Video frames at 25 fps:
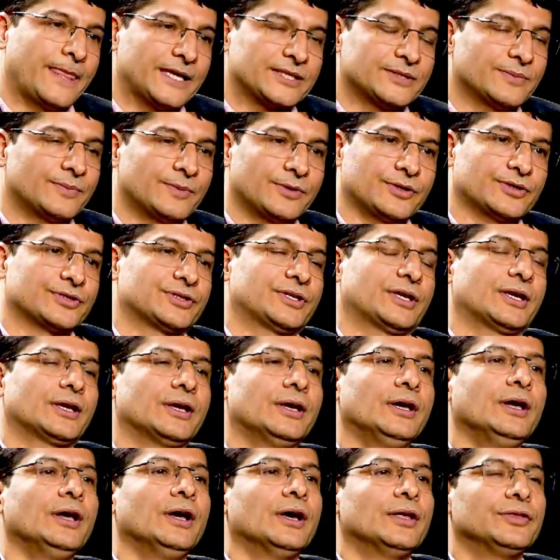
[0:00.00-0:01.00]
That's the first thing.
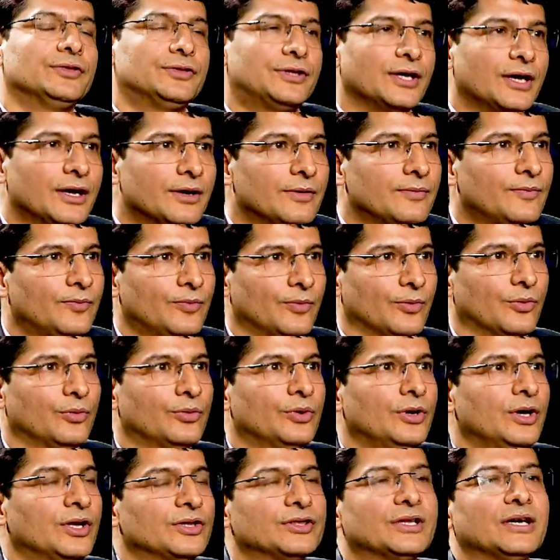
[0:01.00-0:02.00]
Therefore,
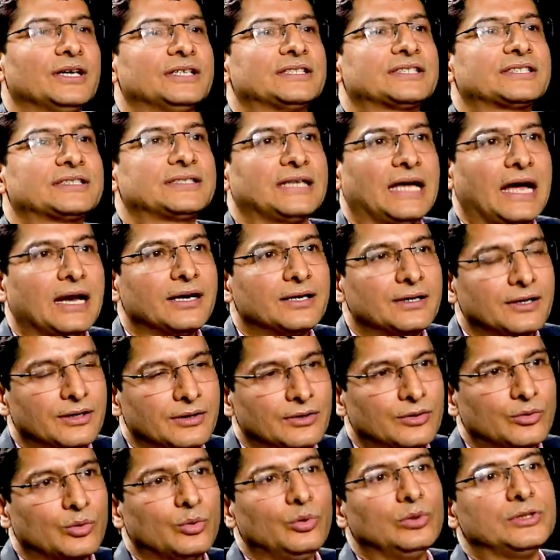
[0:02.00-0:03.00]
the
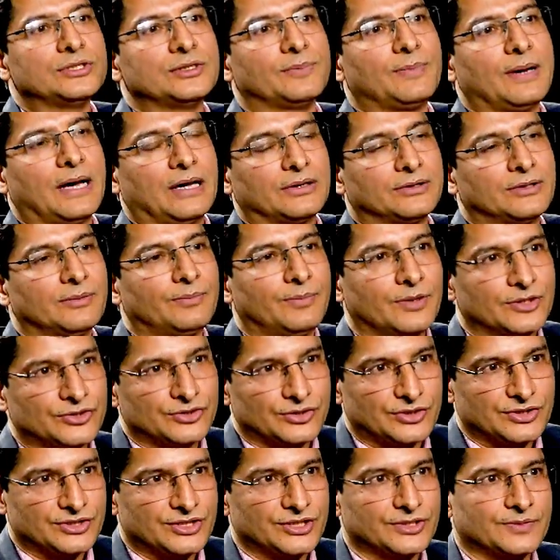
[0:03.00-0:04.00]
standard rules about the
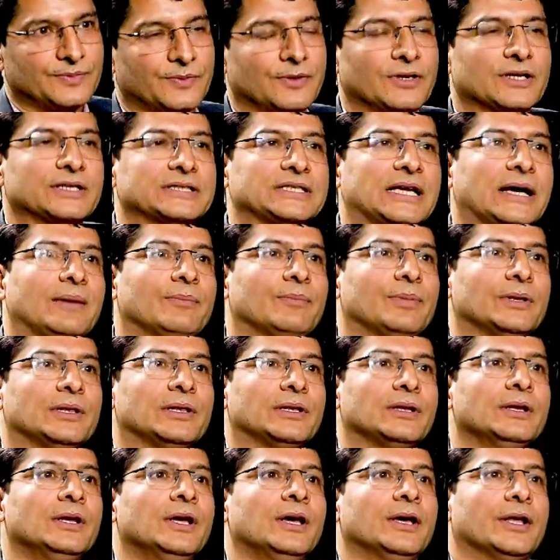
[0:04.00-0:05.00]
businesses, for
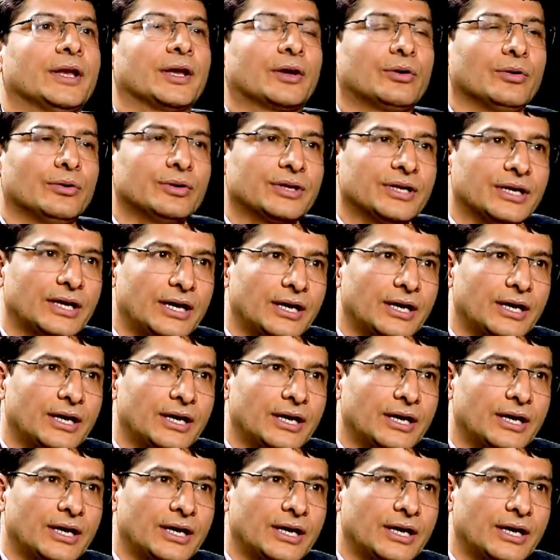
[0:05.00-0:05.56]
example, recording